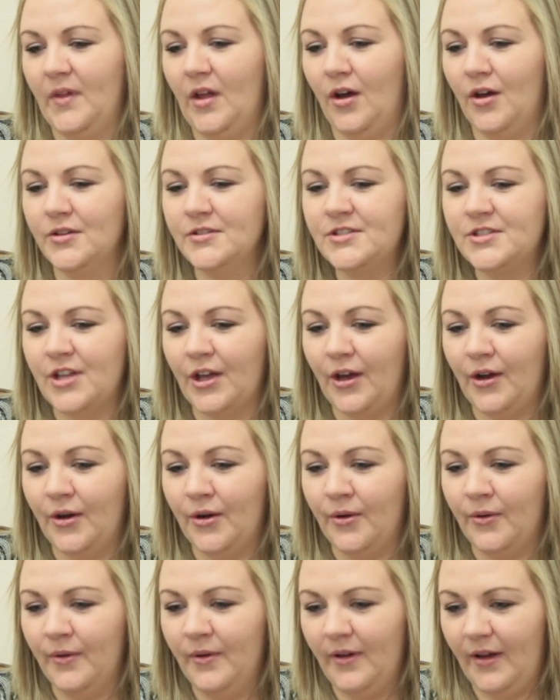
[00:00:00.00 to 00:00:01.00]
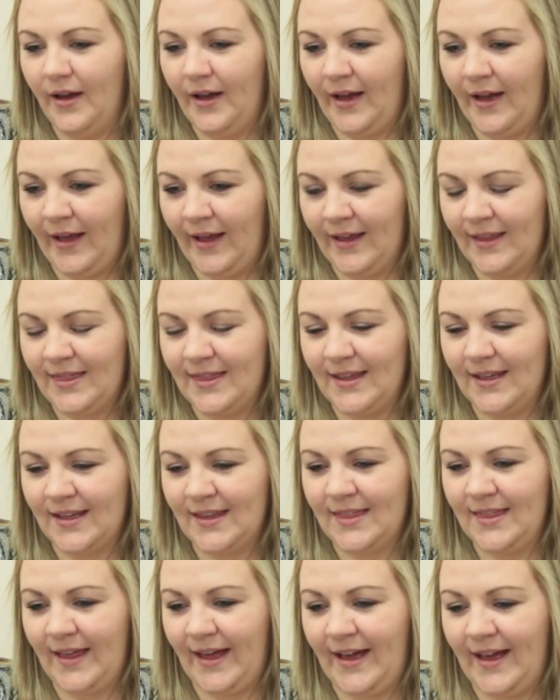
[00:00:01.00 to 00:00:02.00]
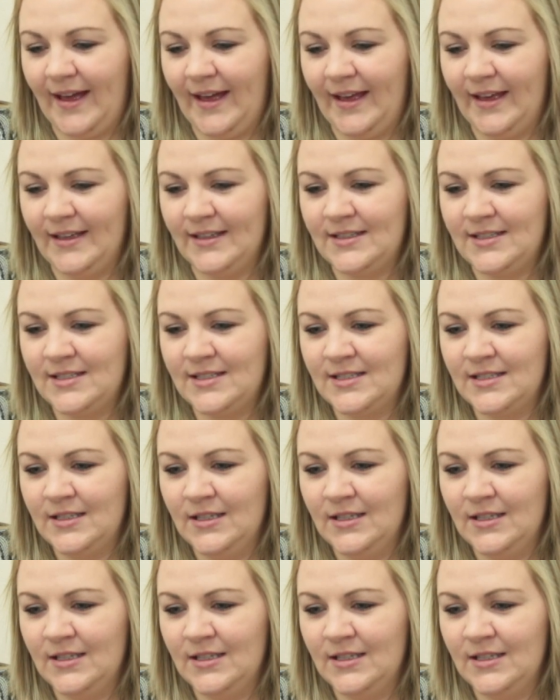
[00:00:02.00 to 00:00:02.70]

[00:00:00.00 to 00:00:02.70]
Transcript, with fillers: also, I think that